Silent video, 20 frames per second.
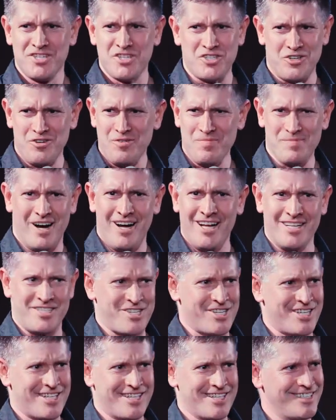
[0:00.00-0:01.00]
Too
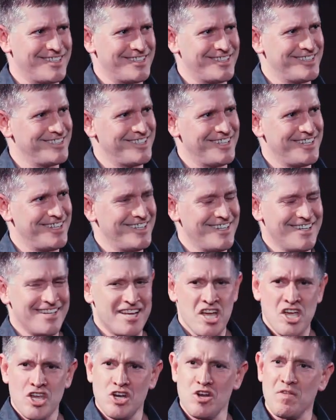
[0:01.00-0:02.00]
much.
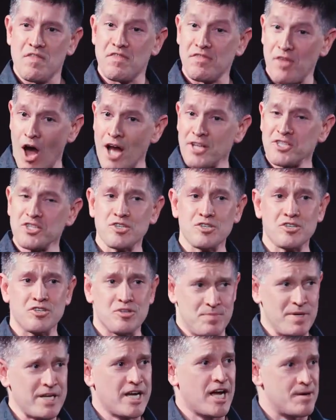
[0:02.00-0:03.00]
You know,
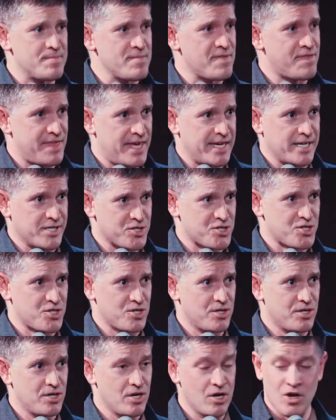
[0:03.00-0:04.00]
thoughts become
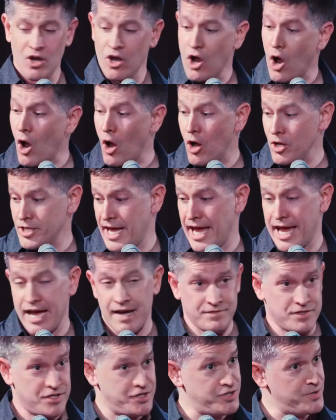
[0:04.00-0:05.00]
things. All you
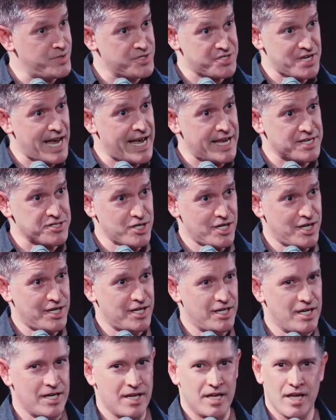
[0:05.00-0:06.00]
have to do is ask.
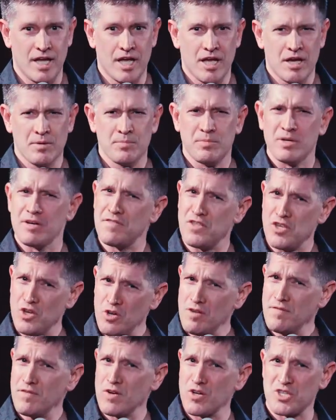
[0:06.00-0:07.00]
But if the
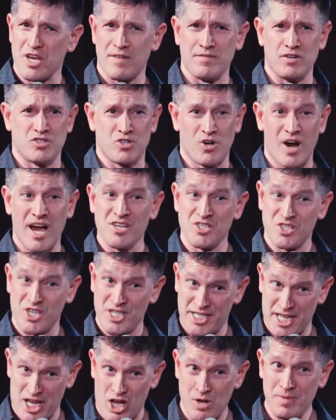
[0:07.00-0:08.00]
universe ever tries
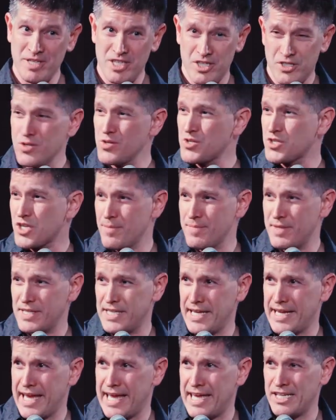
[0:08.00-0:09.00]
to tell me to do
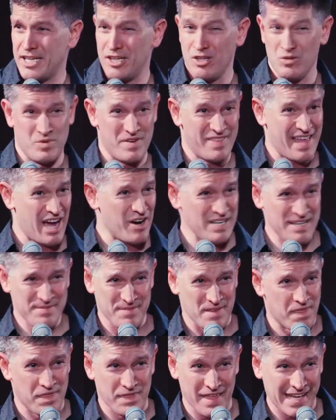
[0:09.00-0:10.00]
something again without
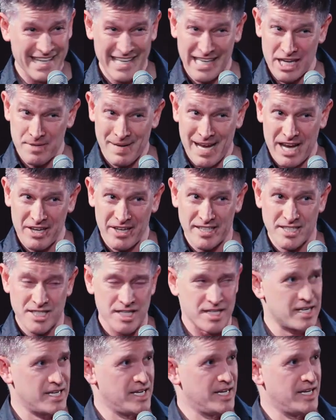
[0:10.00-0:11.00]
even thinking about
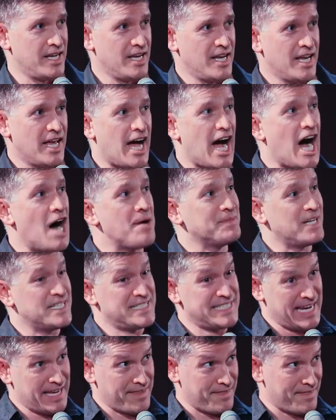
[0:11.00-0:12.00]
it, I'm going
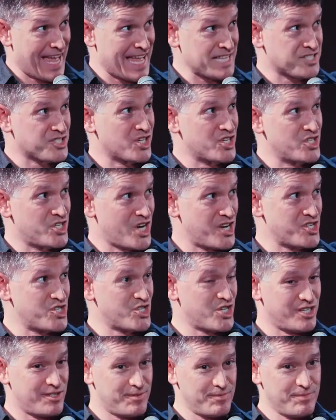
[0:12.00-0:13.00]
to take that
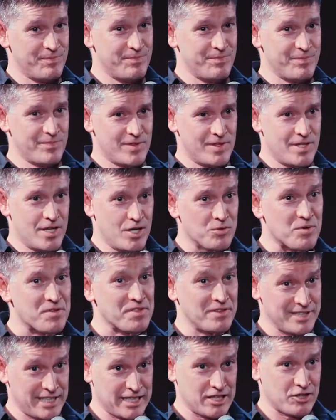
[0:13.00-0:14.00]
suggestion
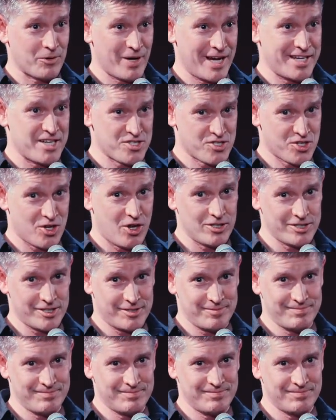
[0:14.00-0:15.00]
with a little grain of salt.